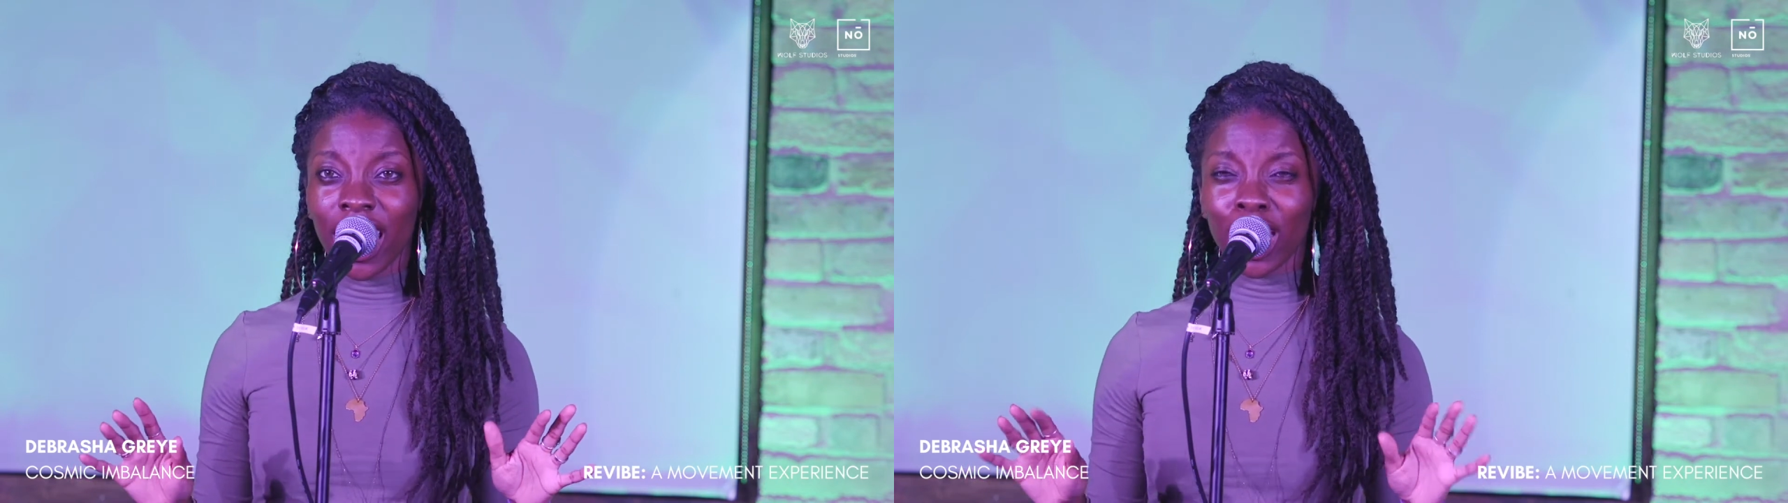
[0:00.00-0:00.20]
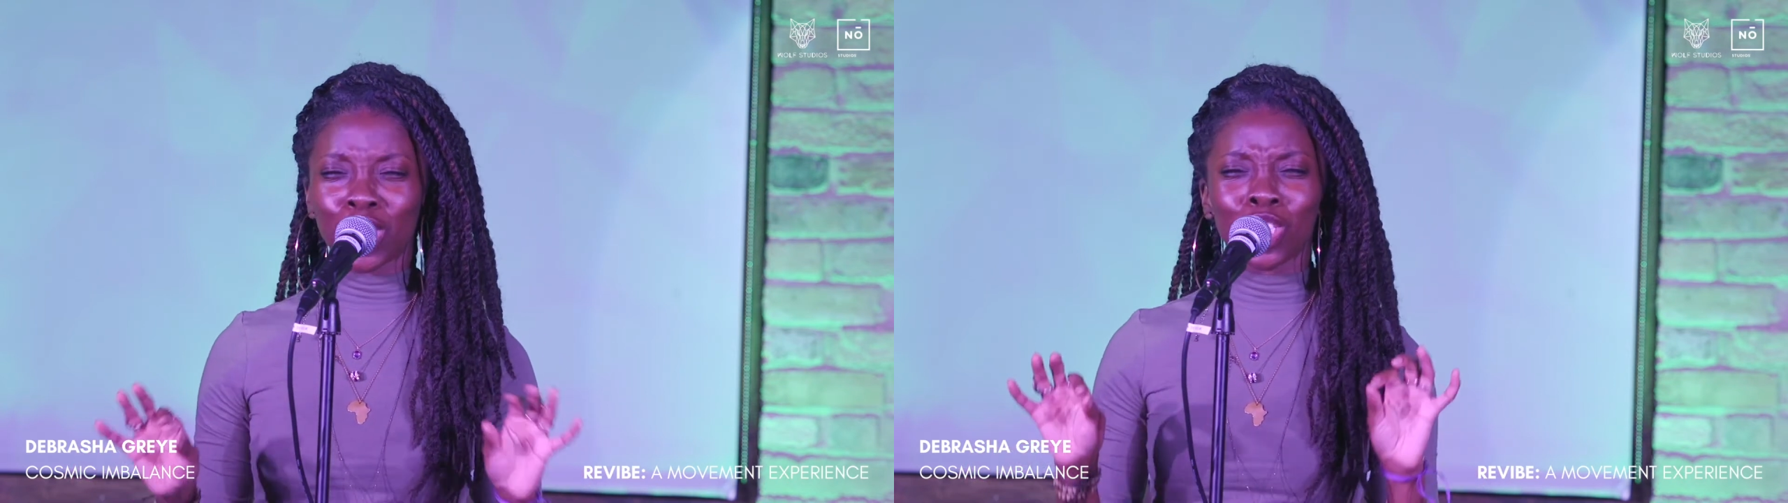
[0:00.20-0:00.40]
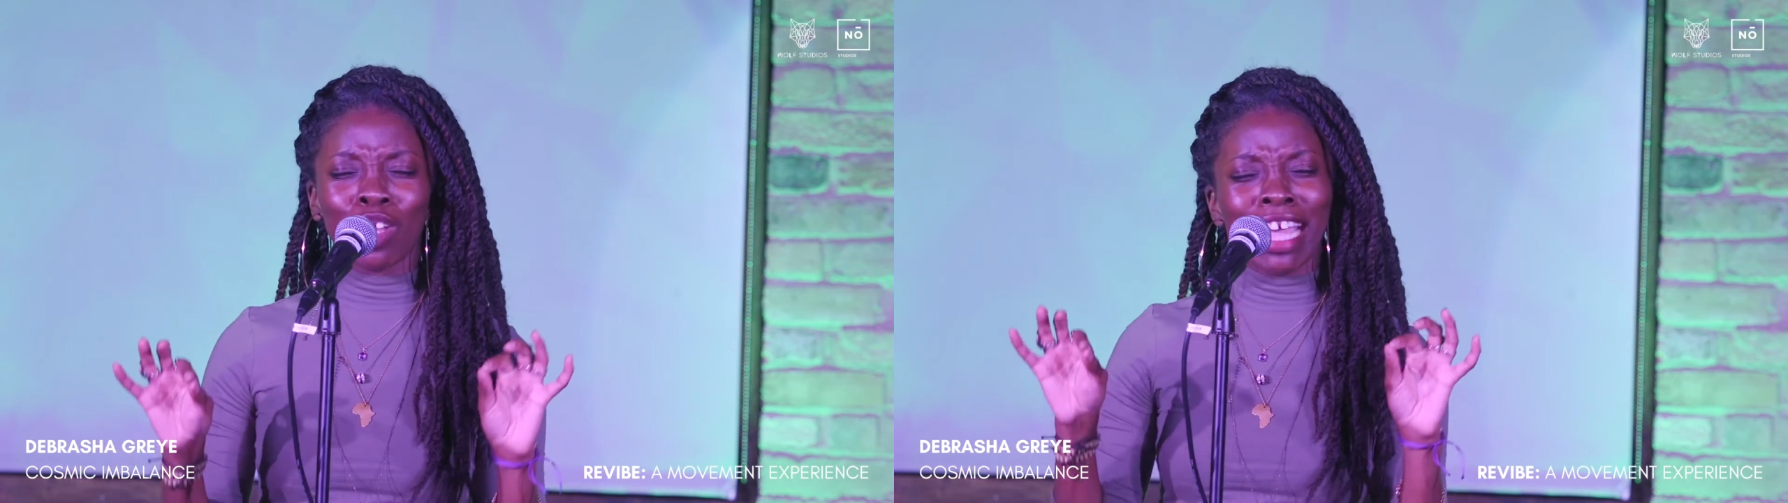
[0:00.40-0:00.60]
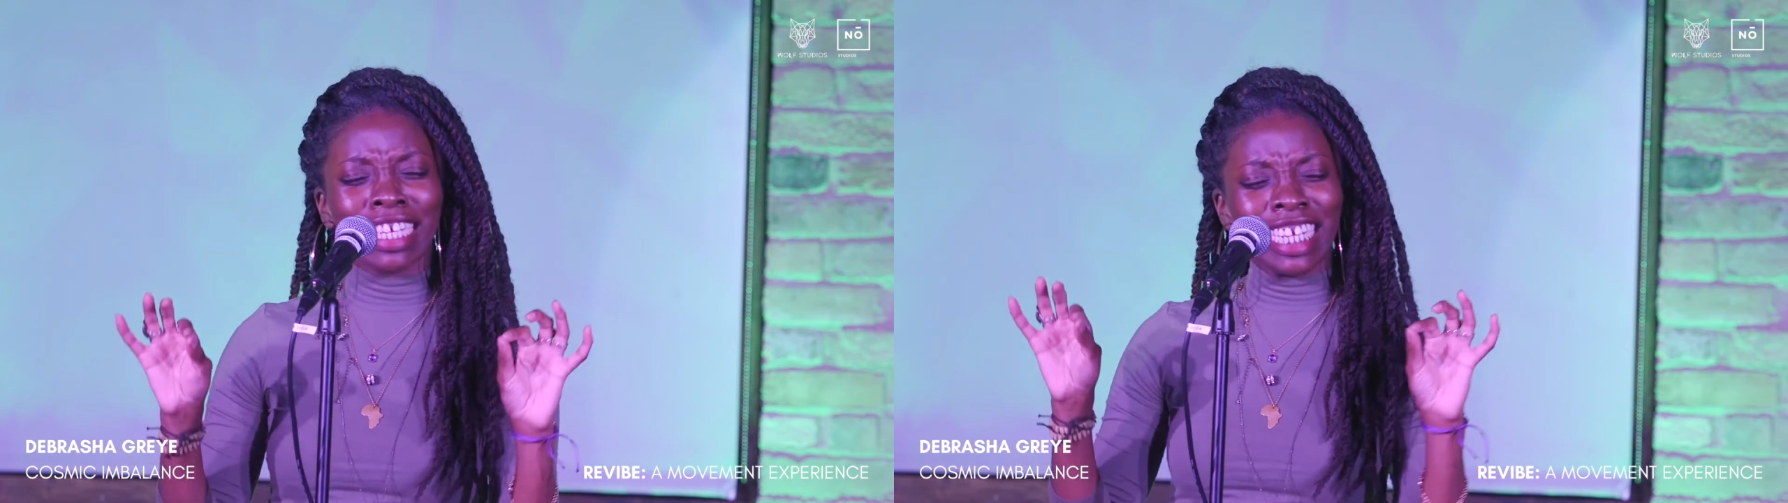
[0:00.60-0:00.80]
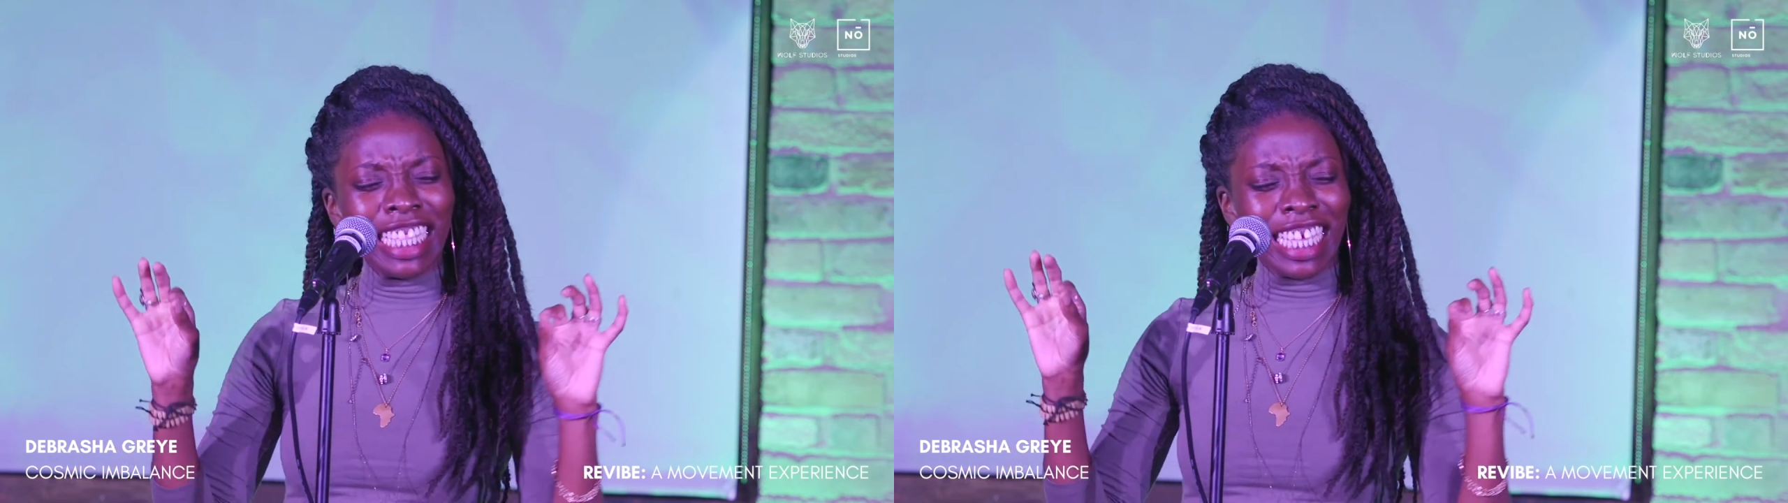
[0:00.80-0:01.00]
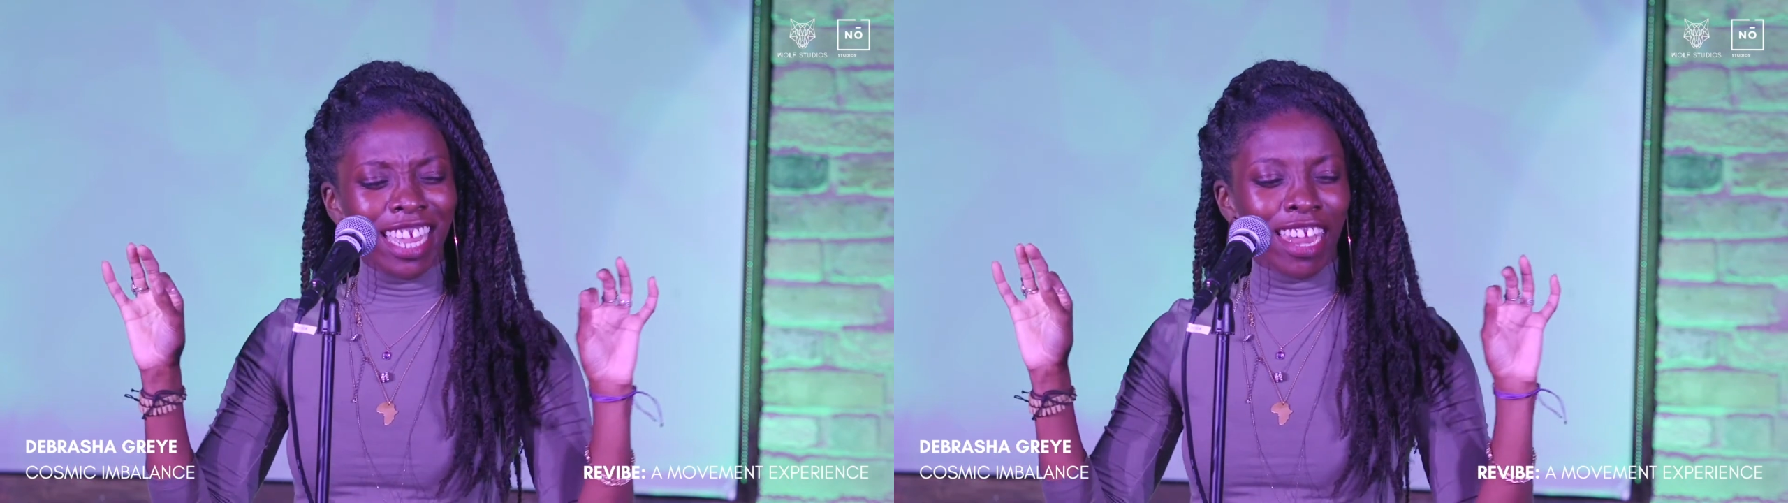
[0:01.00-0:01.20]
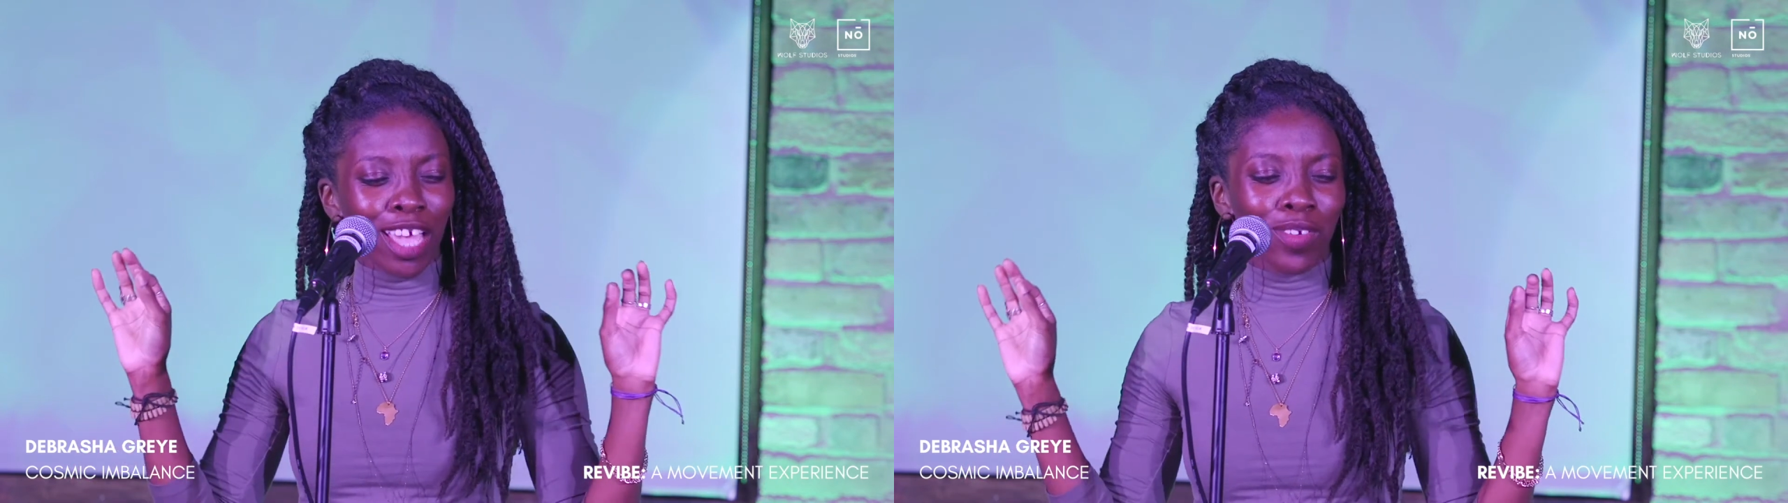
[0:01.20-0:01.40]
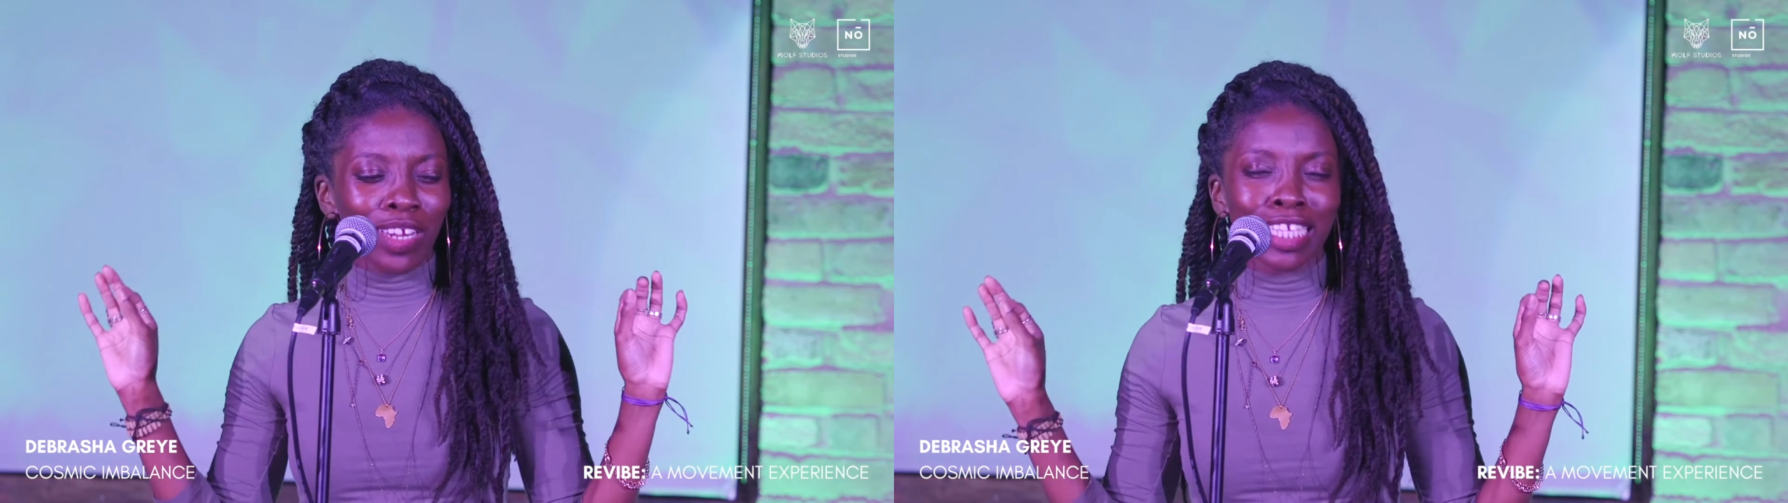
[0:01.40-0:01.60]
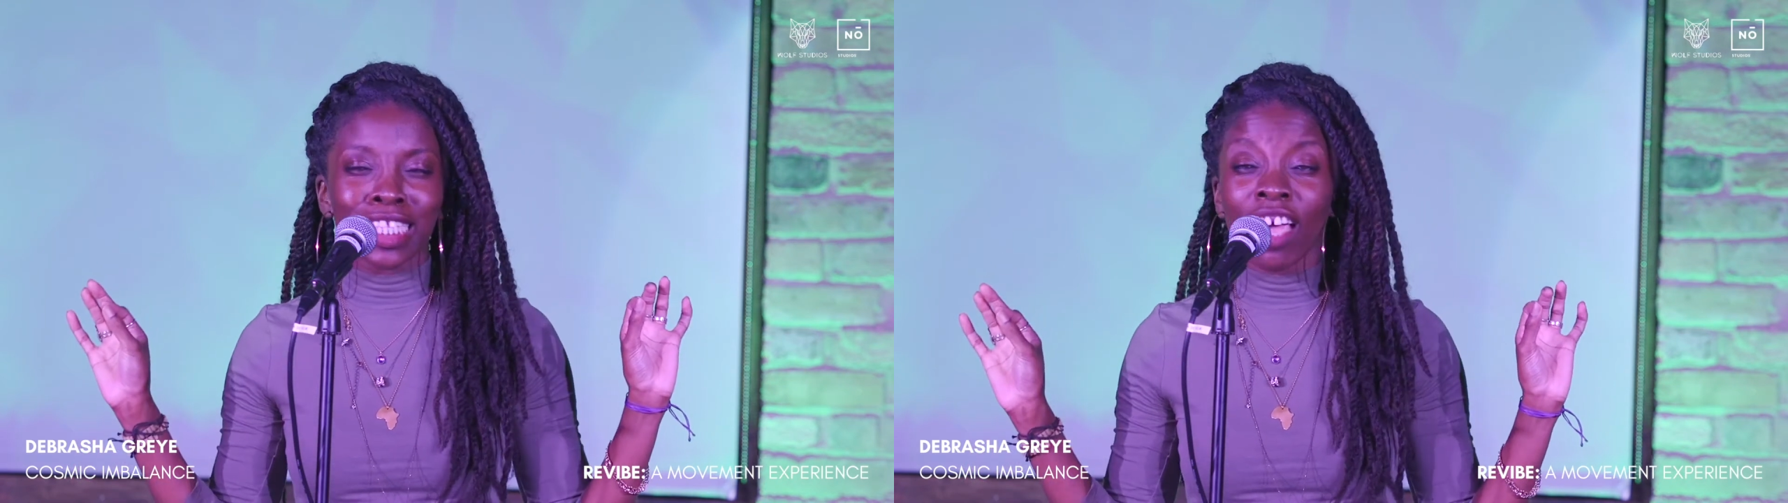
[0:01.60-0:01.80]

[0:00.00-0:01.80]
extracting the inequities